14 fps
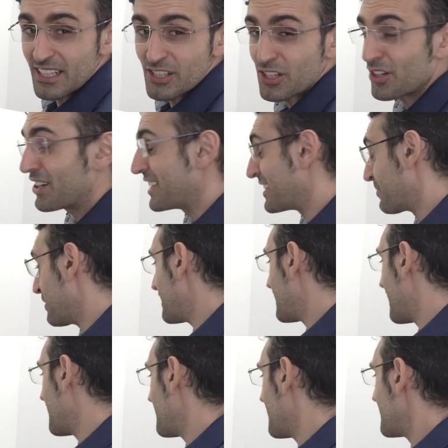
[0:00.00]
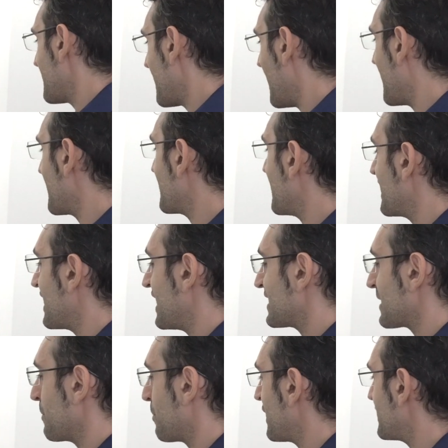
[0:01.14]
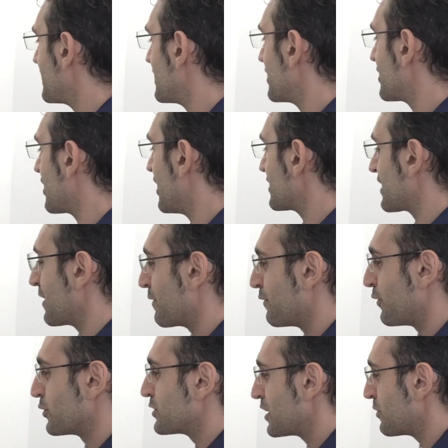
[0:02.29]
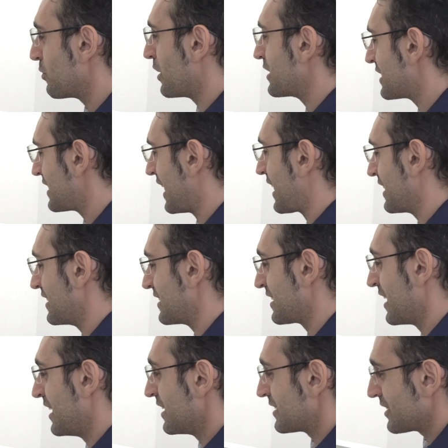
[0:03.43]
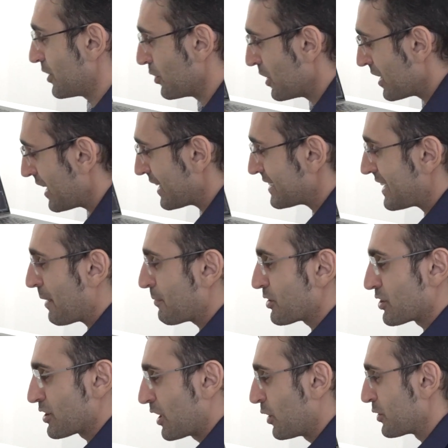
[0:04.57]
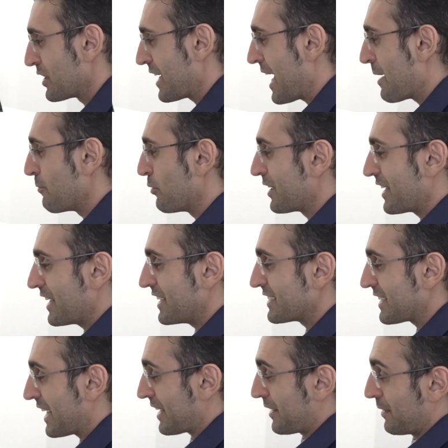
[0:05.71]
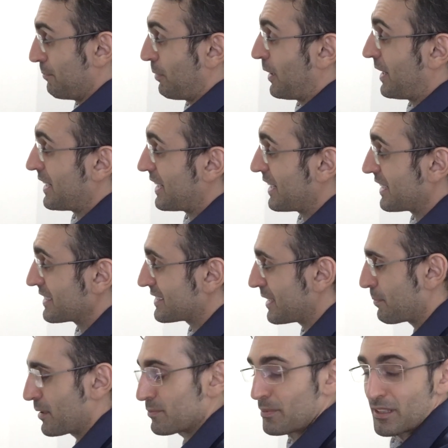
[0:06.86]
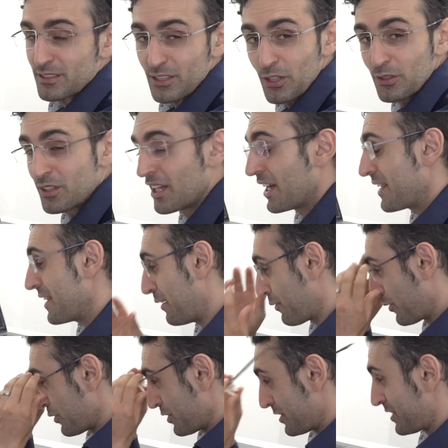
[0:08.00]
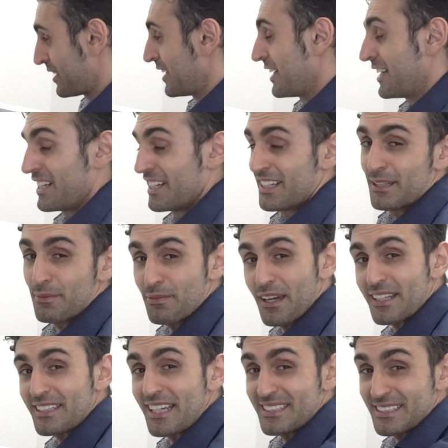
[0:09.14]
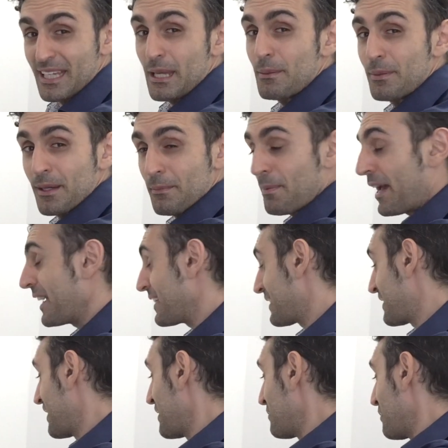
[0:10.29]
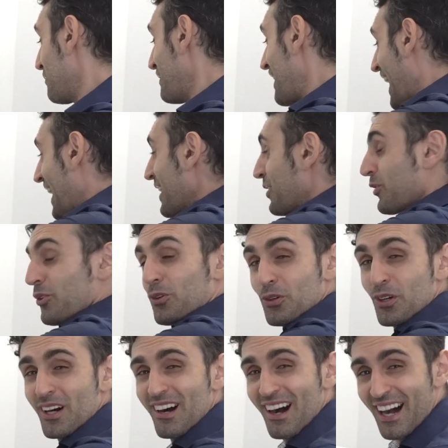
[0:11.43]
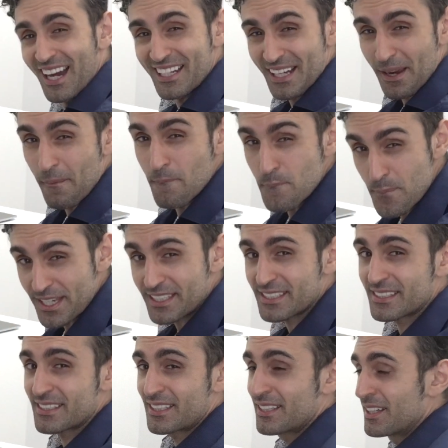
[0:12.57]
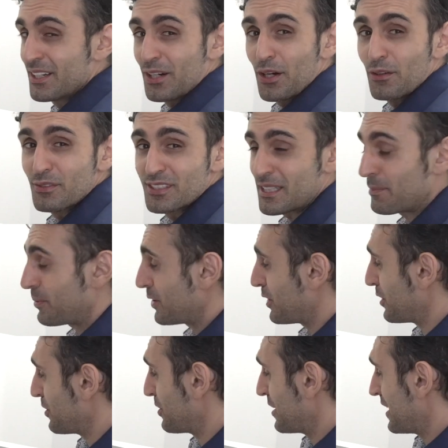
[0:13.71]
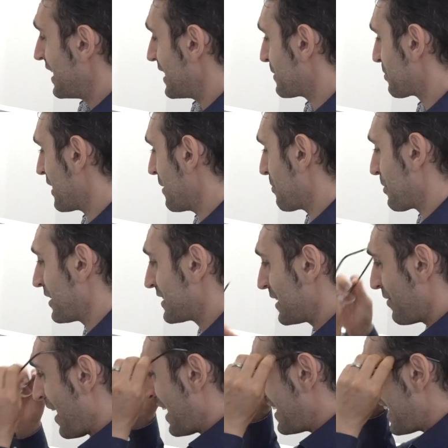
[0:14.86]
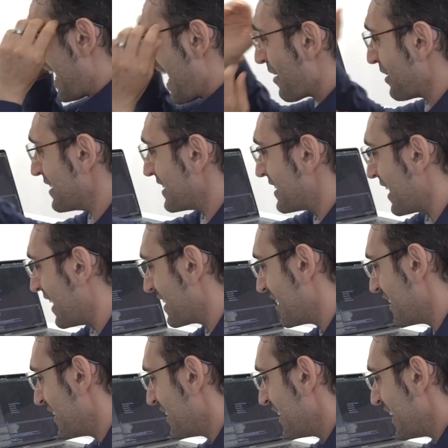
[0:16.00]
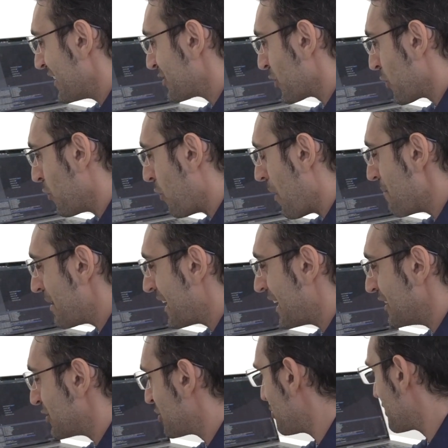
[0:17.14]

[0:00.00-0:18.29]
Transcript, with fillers: incher has been done. The i nine has completed the task in forty-one seconds. So let's see how much slower the M one is at compiling C plus plus code. Now, of course, the fact that it's keeping pace with an eight core i nine beast of a C P U is pretty impressive. And the Air is done. It took one minute and two